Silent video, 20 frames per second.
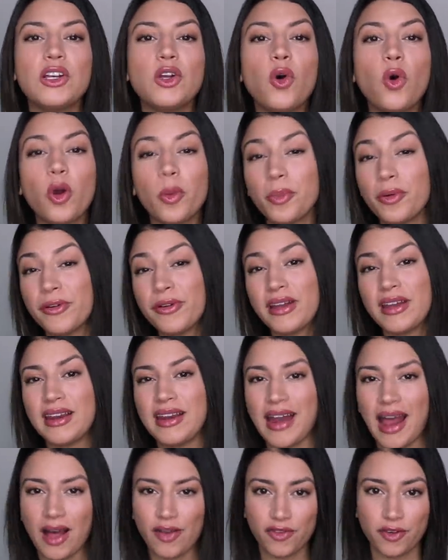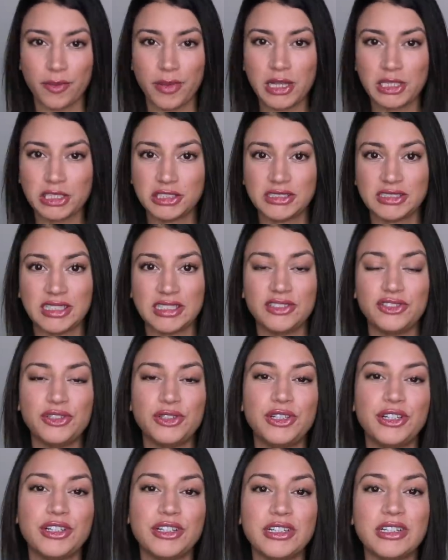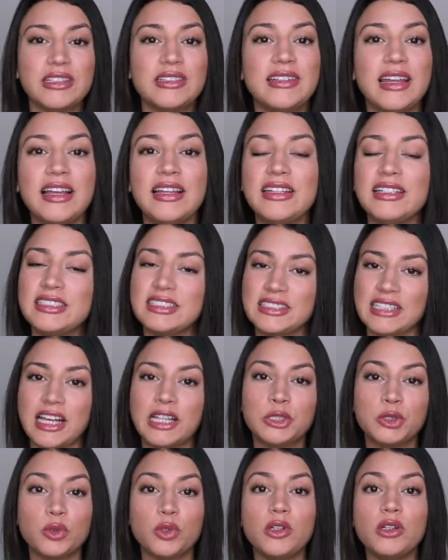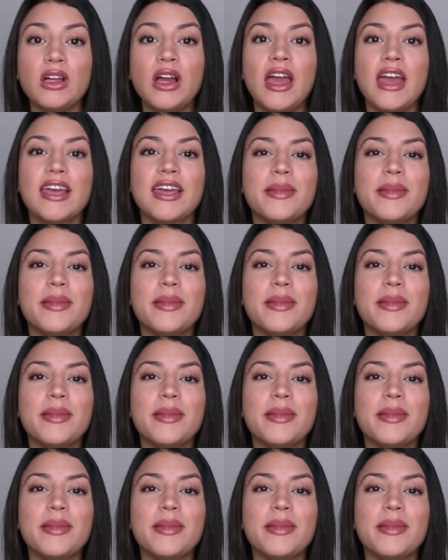Incorporating affirmations into your daily schedule